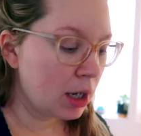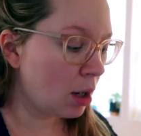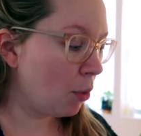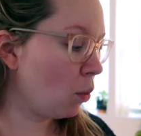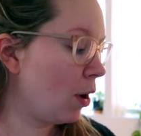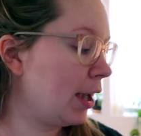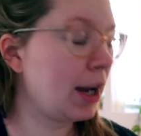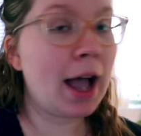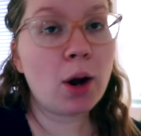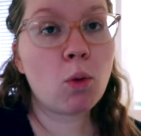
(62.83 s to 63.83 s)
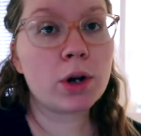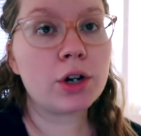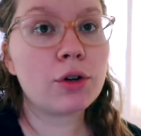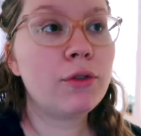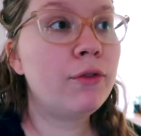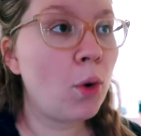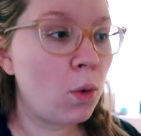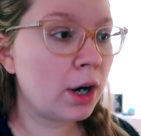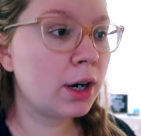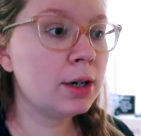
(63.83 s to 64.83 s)
Number one, I ordered
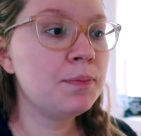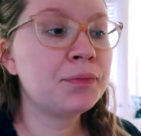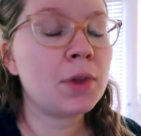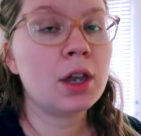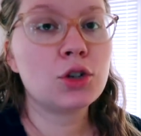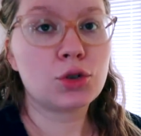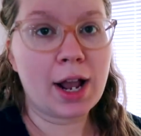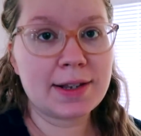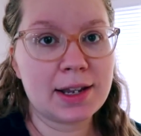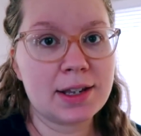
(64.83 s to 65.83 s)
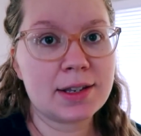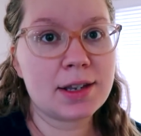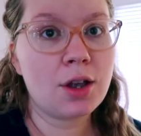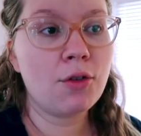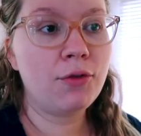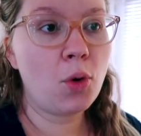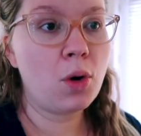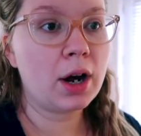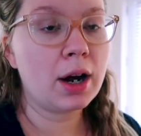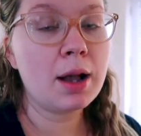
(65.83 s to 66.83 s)
four dresses
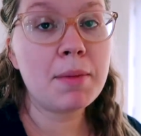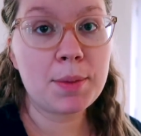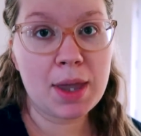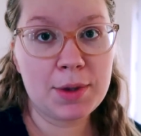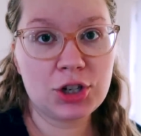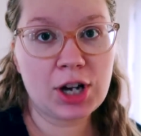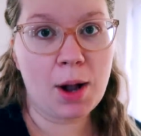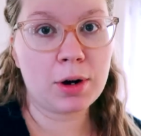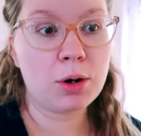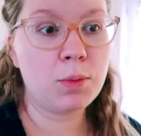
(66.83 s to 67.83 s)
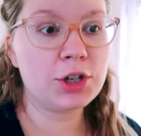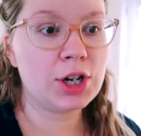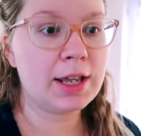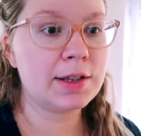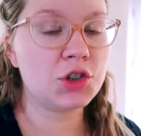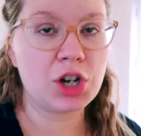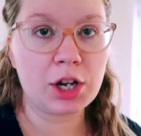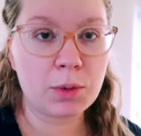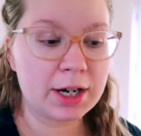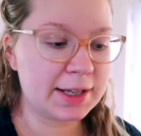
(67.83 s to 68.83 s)
for my baby shower, which is
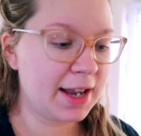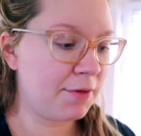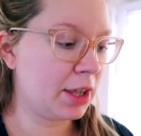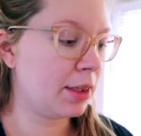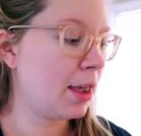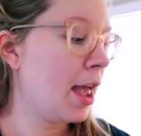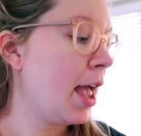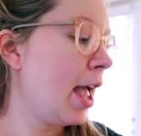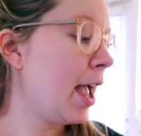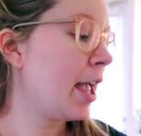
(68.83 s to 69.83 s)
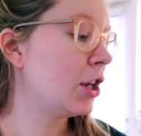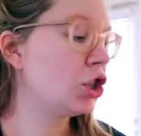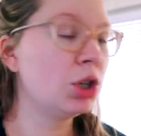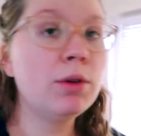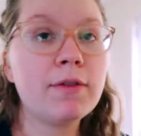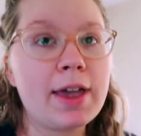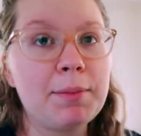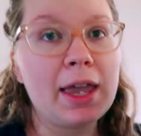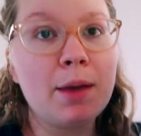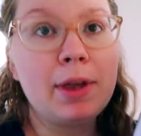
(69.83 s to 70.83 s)
January 7th. And two of
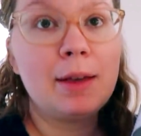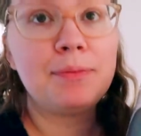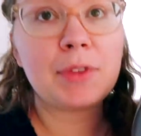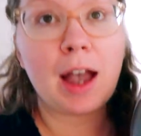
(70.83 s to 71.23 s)
them came in.